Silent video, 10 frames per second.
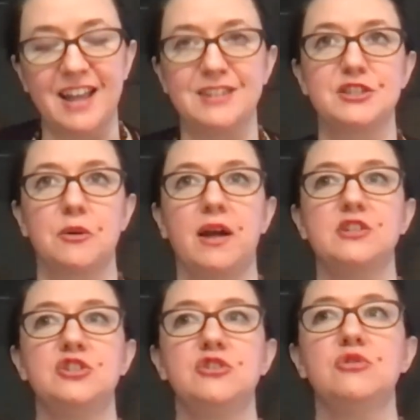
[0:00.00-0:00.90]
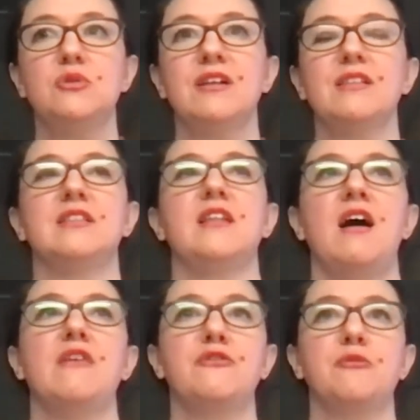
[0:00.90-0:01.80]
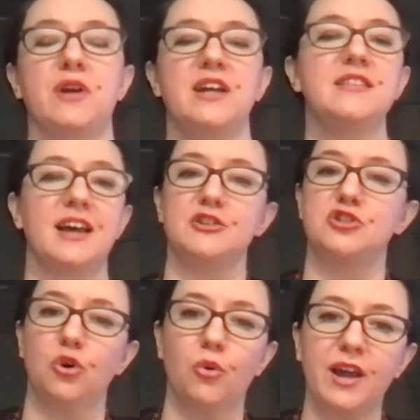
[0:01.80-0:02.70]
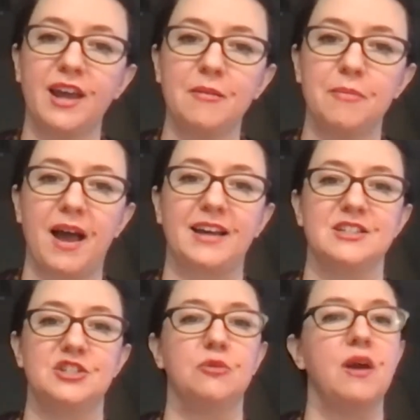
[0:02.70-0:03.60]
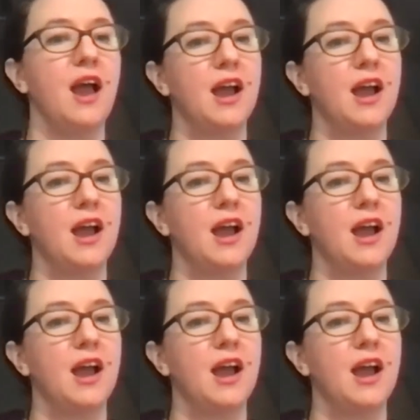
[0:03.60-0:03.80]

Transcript: And so I do love bringing that joy back into